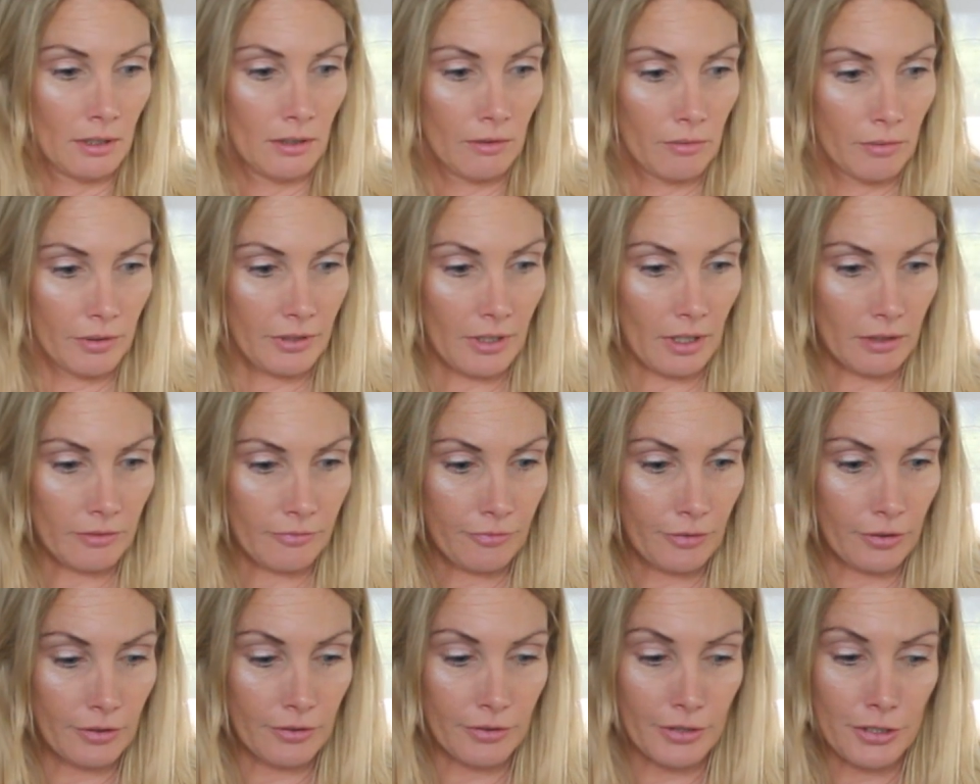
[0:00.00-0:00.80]

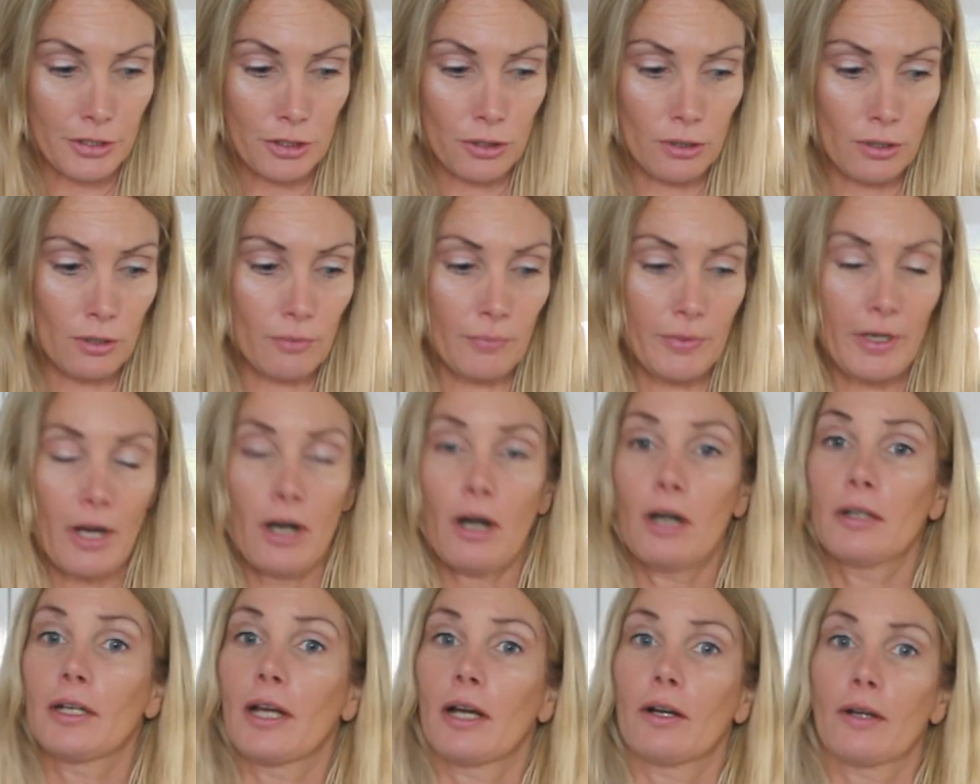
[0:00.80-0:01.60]
without further ado, we
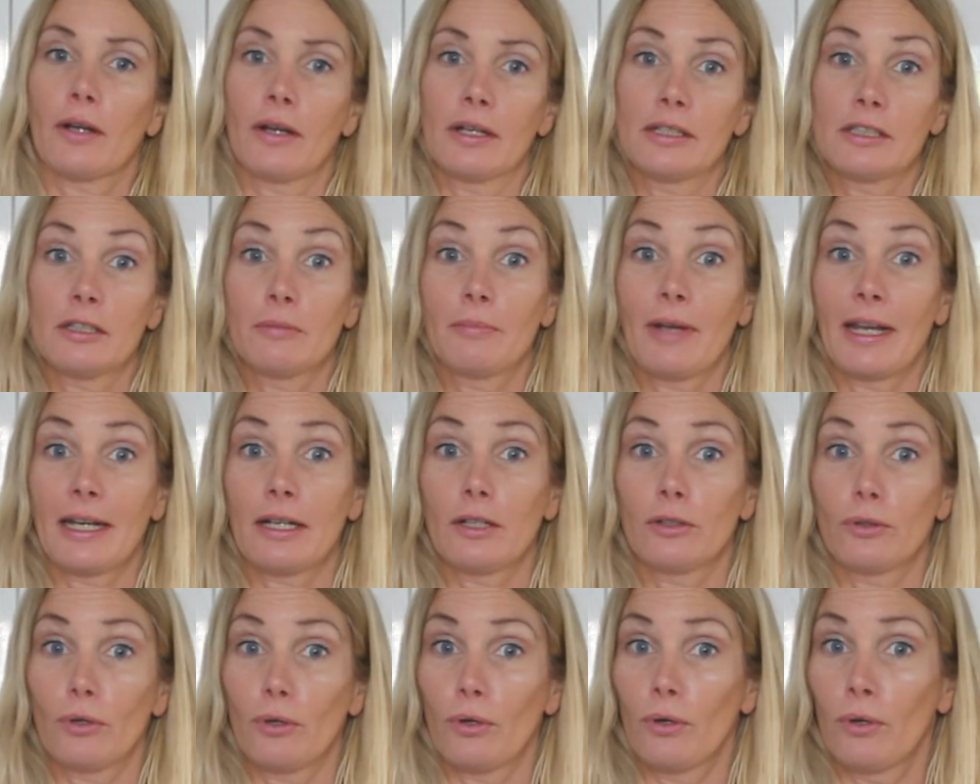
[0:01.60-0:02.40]
are now going to make
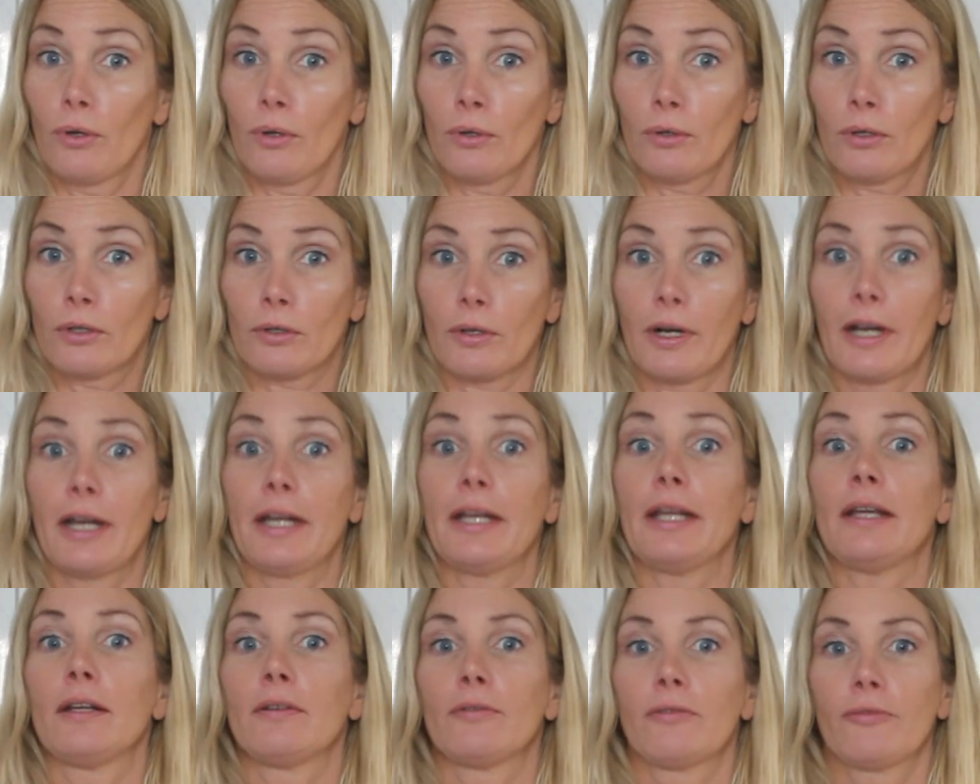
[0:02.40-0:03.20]
an Earl
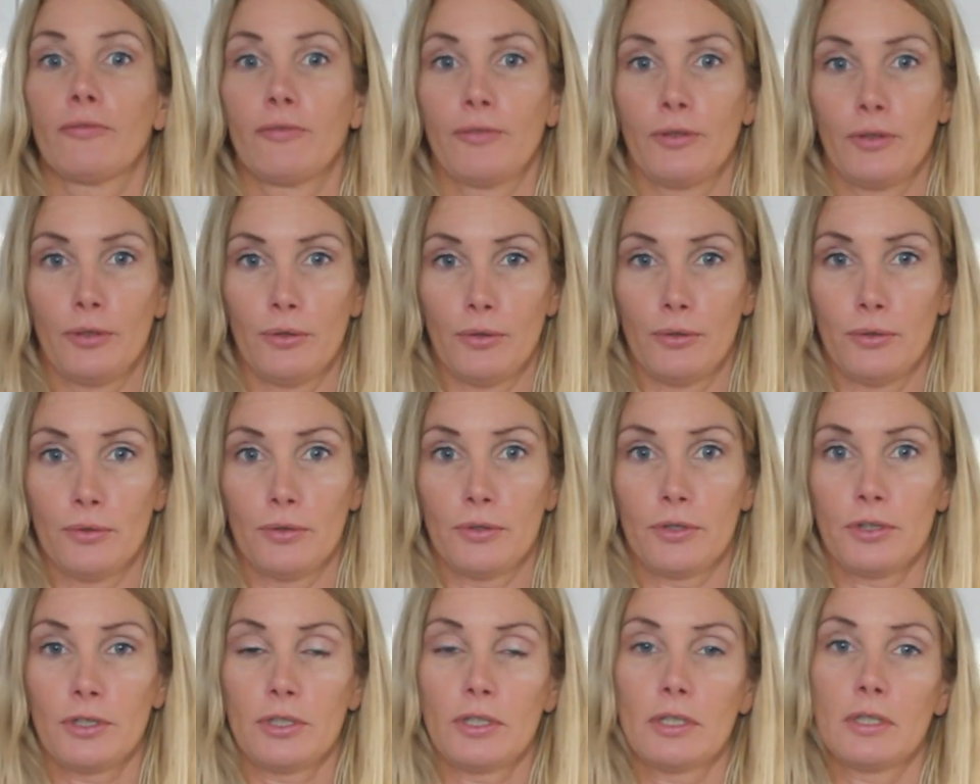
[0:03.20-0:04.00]
Grey
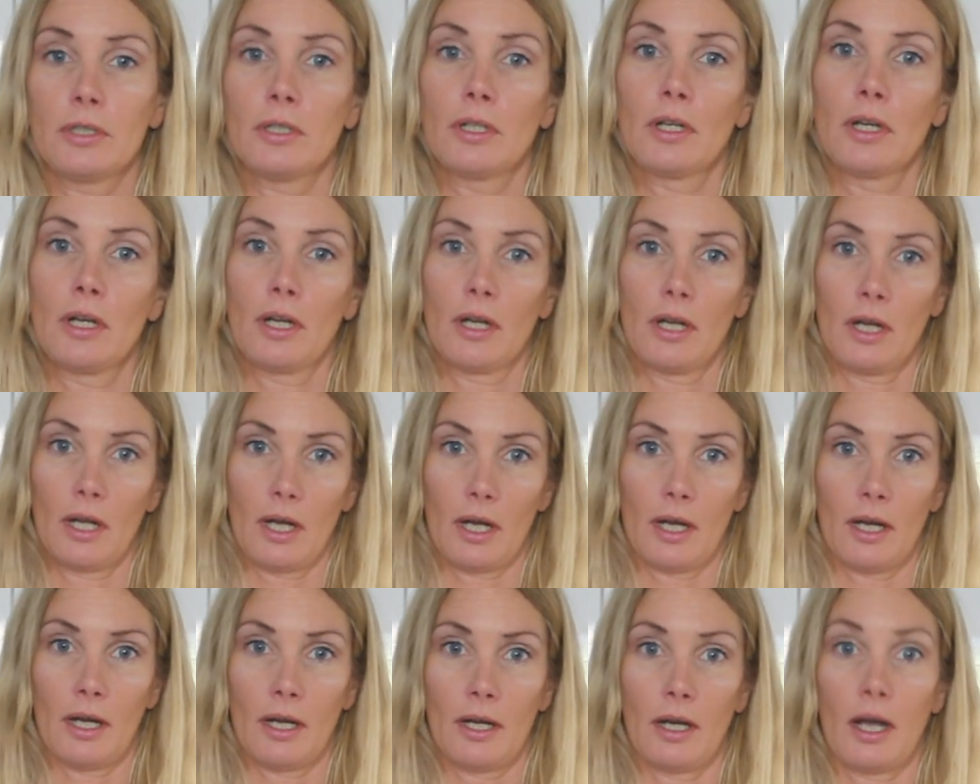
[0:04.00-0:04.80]
infused
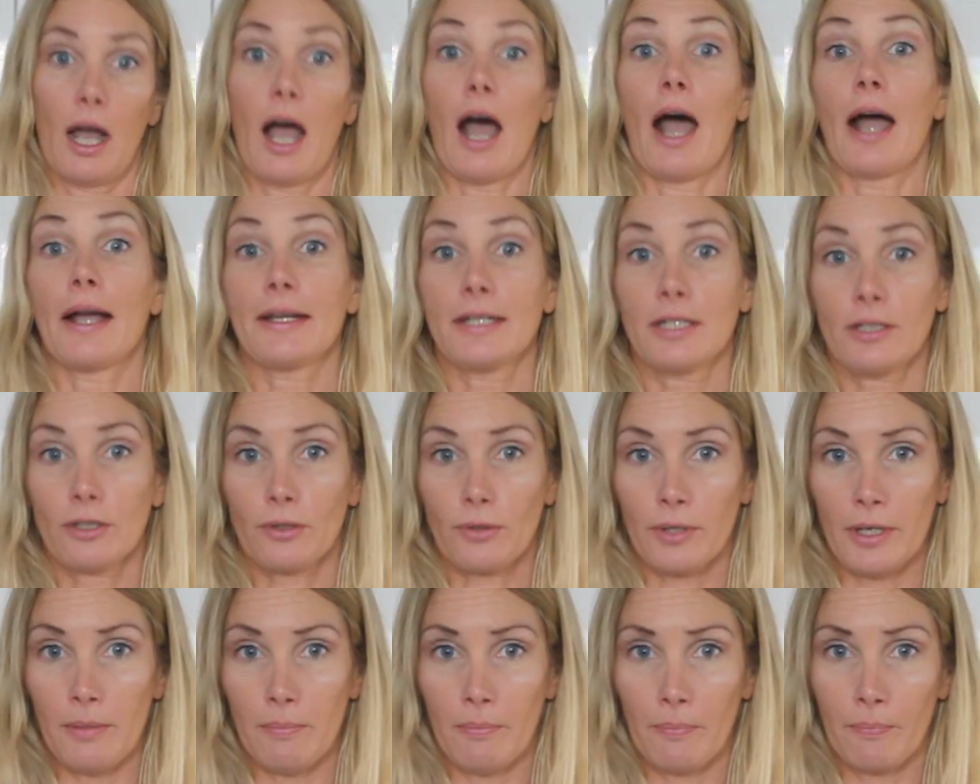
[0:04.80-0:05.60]
ice
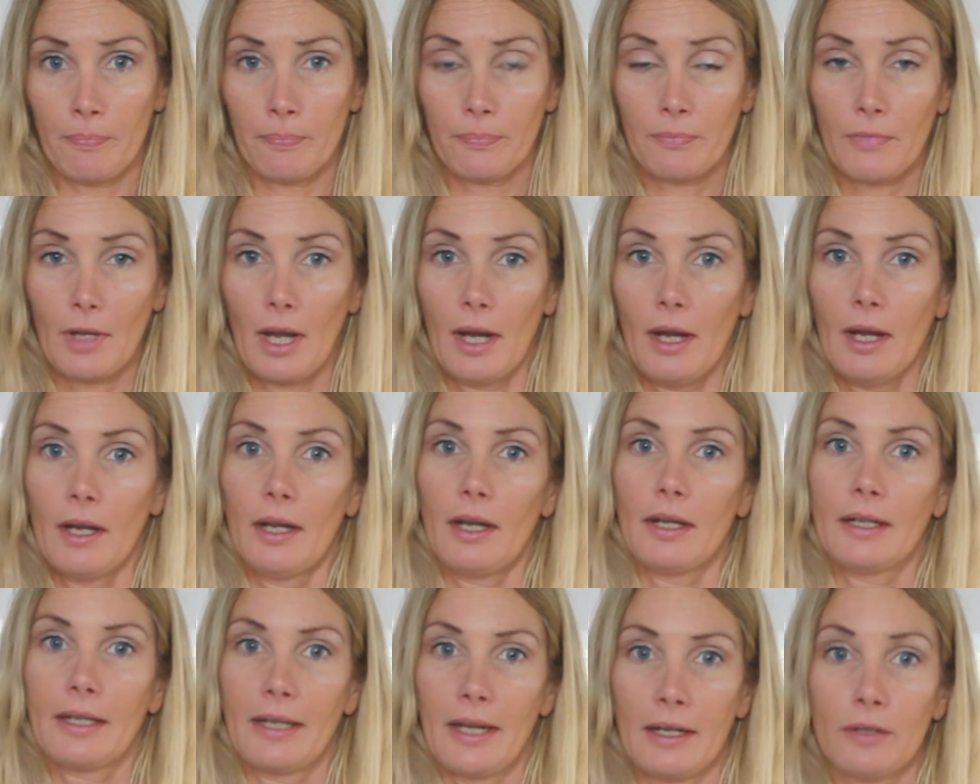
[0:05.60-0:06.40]
cream.
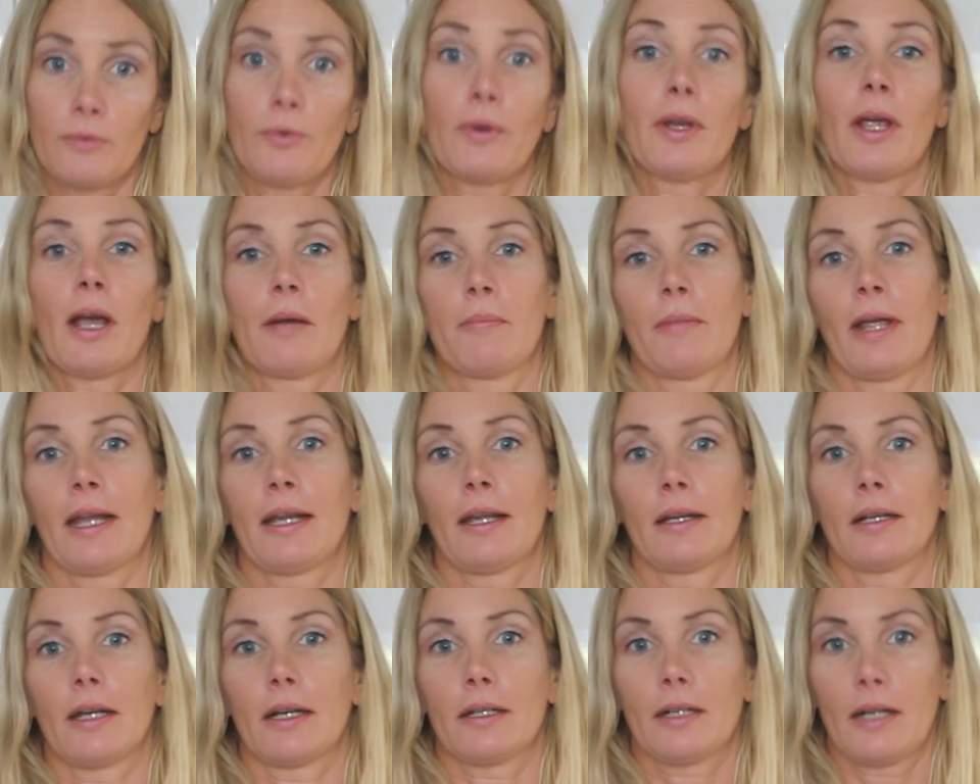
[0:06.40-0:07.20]
Again, we are
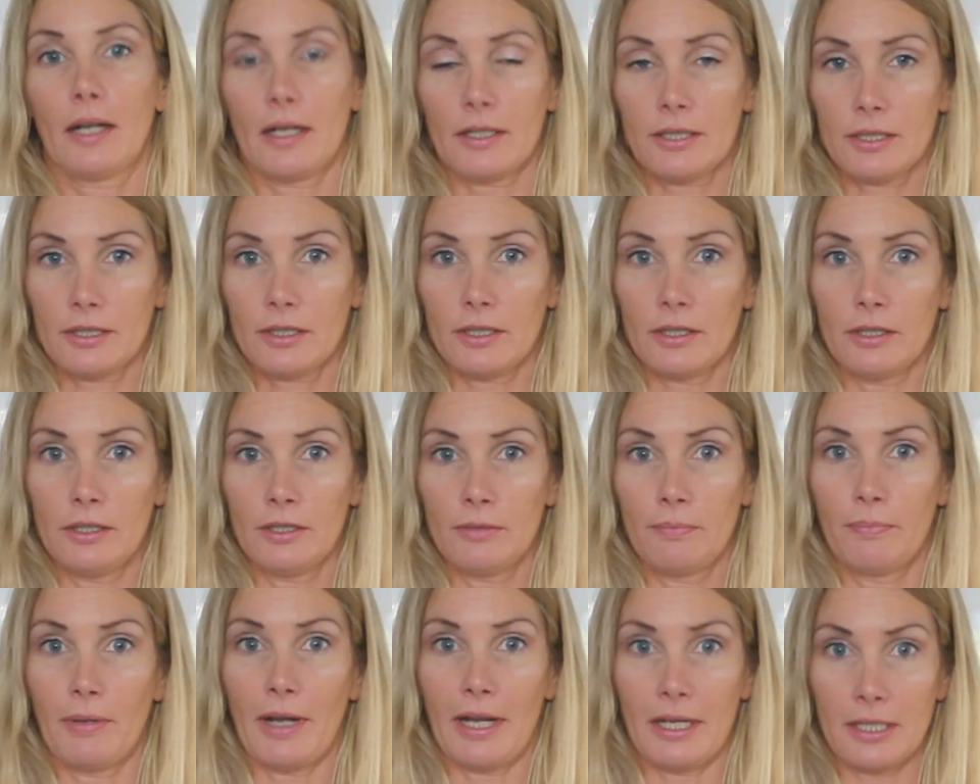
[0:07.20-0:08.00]
making a
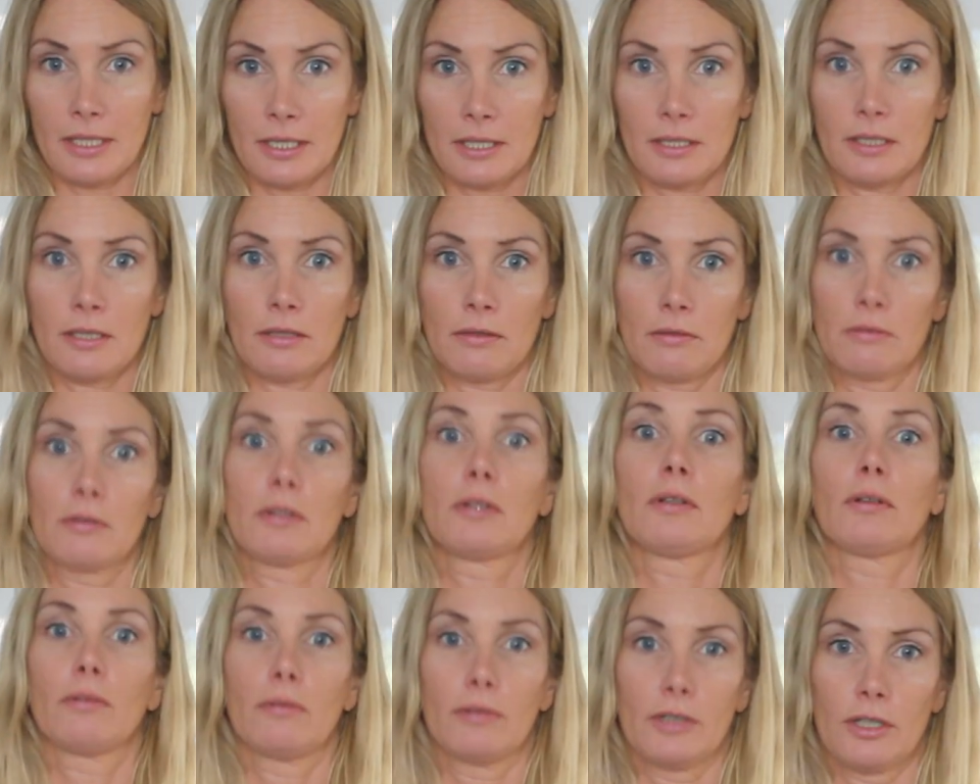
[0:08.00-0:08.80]
custard-based
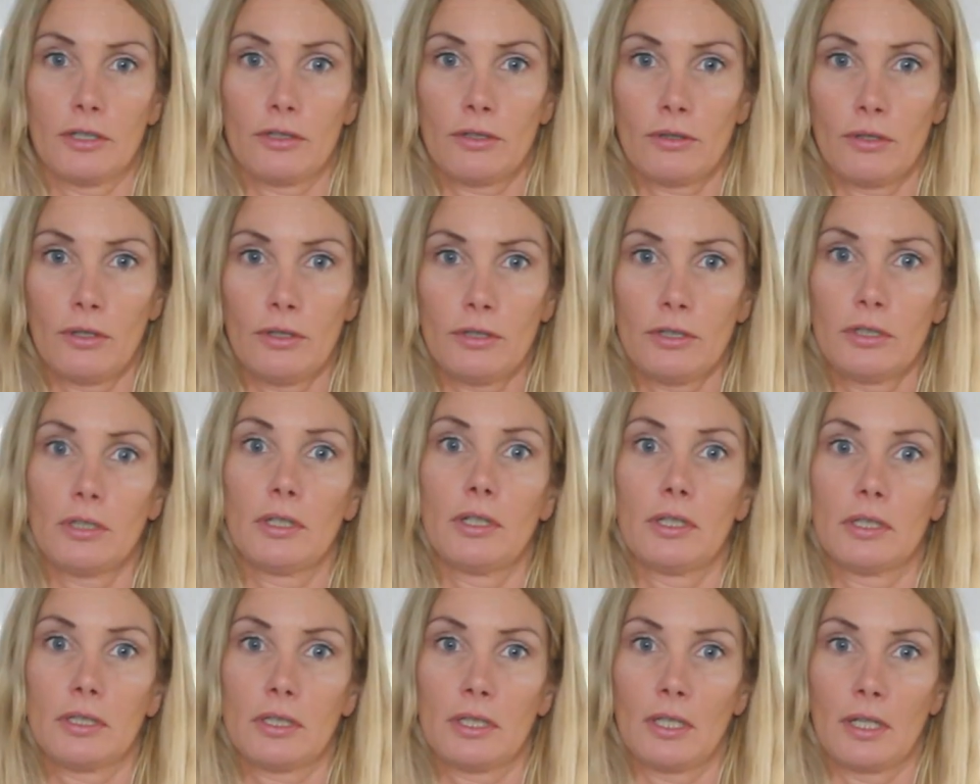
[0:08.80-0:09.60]
dessert.
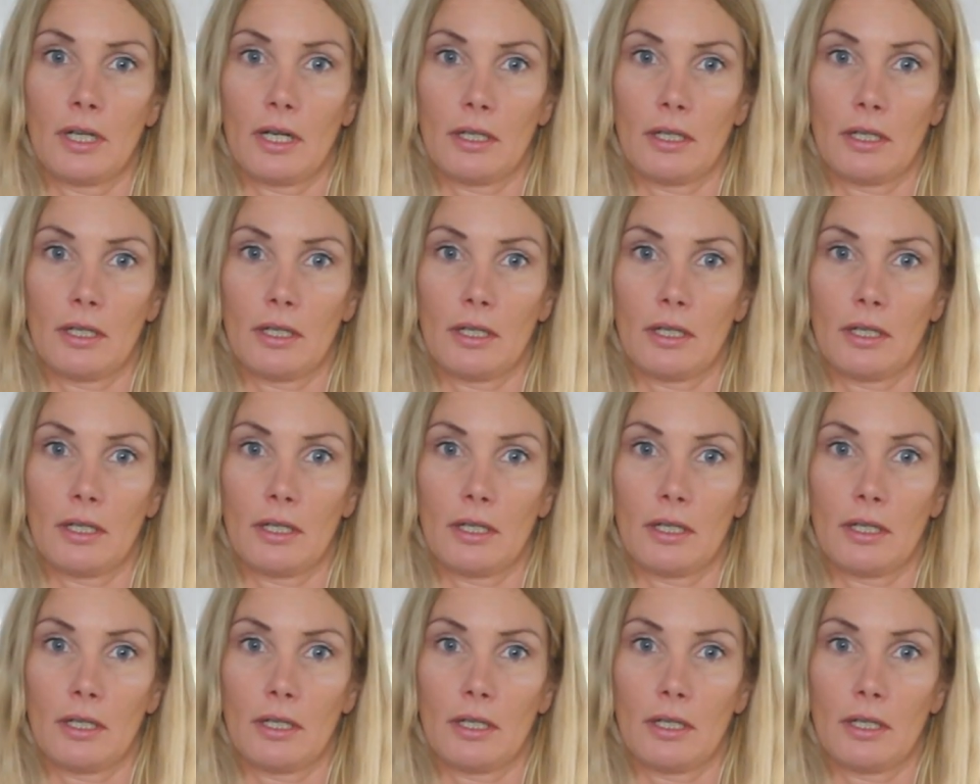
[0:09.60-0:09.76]
It's